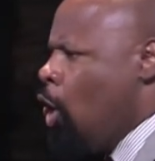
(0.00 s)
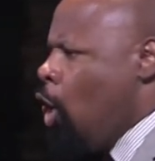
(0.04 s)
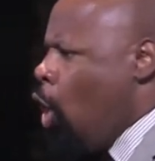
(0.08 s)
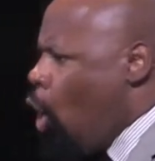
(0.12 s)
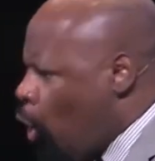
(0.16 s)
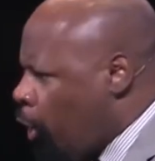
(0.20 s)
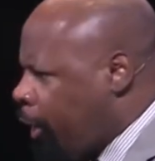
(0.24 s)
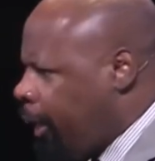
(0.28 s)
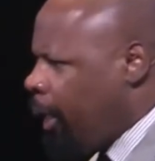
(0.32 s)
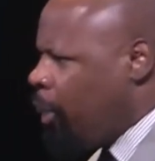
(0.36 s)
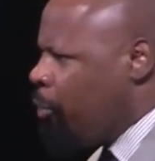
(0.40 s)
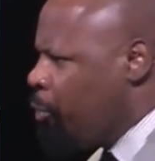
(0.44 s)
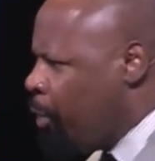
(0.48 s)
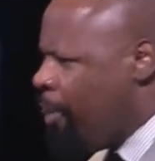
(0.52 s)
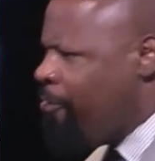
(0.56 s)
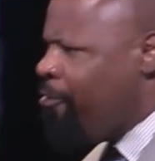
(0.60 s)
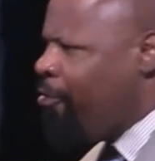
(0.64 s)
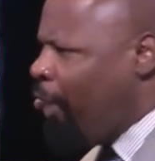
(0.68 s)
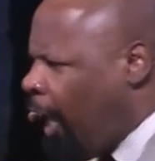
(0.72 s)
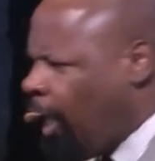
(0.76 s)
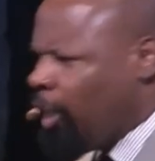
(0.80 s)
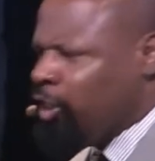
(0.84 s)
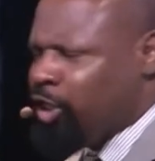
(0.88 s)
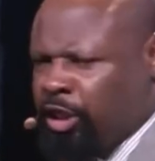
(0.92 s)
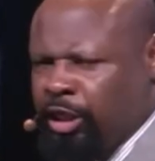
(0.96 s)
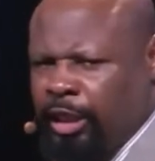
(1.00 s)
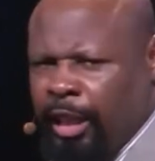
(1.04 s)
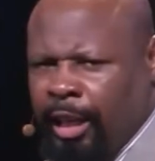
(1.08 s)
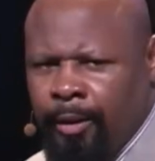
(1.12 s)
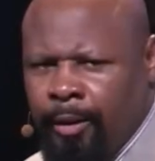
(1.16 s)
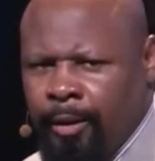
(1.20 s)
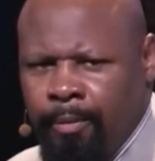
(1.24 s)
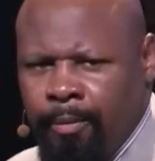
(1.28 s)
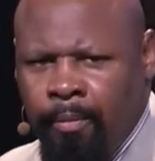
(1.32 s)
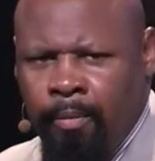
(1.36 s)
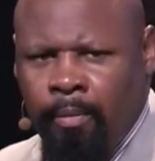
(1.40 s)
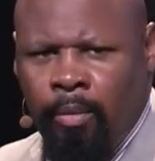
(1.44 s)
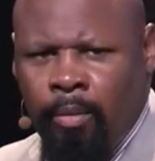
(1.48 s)
who can reverse
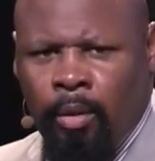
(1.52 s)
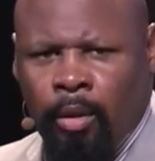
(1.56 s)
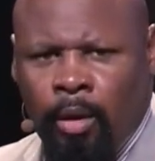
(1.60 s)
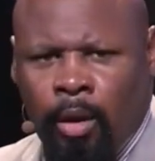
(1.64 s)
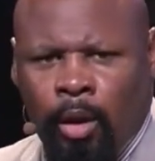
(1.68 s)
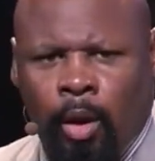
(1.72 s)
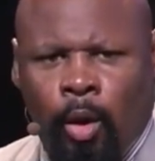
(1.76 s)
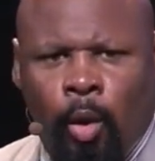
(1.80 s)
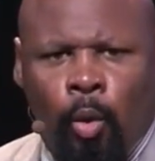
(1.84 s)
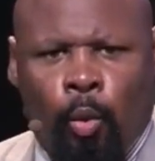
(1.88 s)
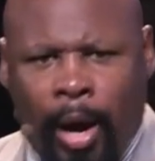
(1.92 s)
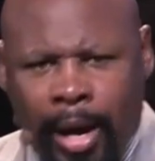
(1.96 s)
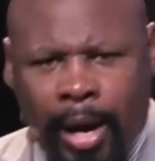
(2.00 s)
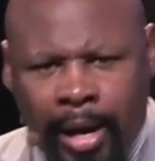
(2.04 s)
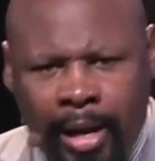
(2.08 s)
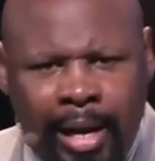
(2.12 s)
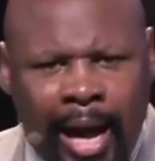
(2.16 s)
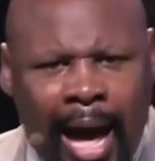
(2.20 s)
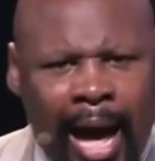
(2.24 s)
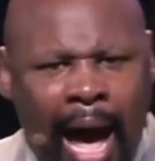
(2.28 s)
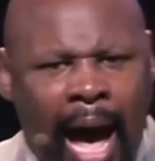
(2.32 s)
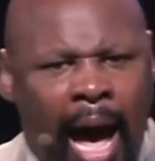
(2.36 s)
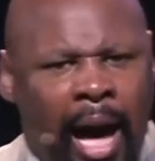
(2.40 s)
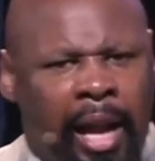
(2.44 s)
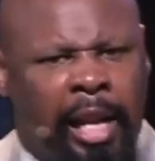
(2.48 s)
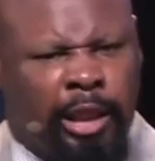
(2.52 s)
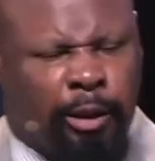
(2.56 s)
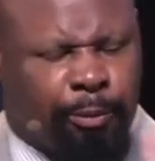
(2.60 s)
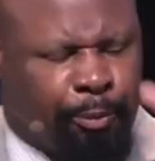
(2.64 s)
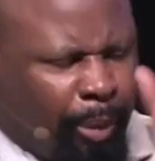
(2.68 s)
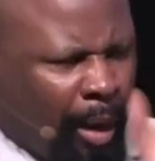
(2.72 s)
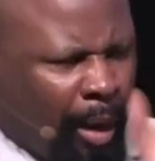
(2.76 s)
it? When God is